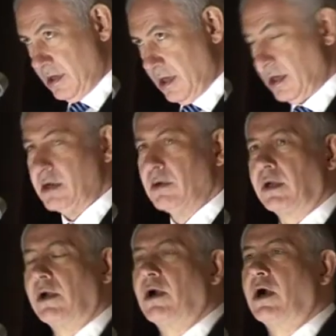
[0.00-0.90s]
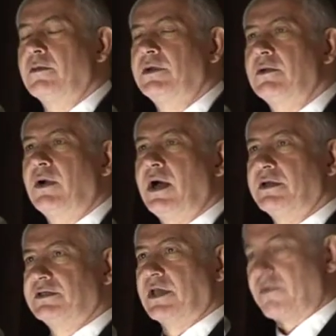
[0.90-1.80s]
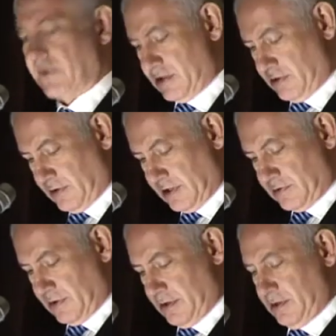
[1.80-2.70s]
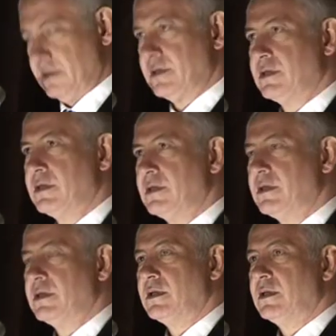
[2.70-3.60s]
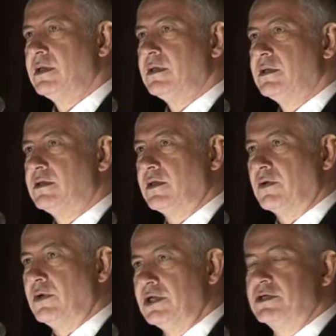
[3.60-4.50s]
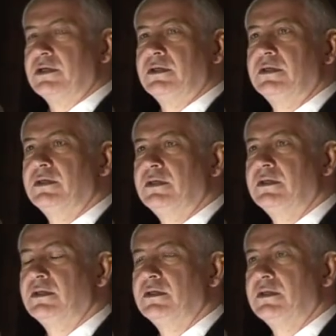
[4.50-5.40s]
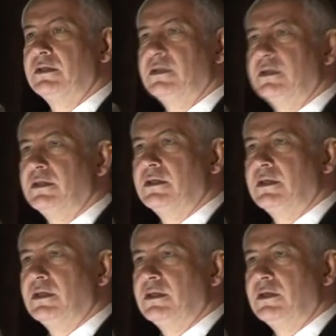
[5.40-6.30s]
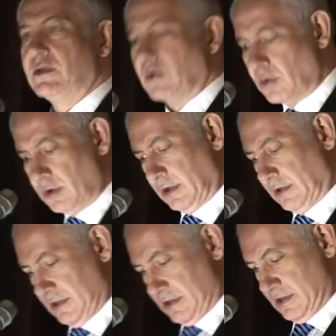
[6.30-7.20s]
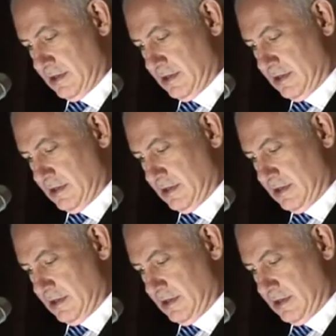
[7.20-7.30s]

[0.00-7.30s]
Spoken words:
And a nuclear-armed Iran is a threat to Israel, to the region, to the world.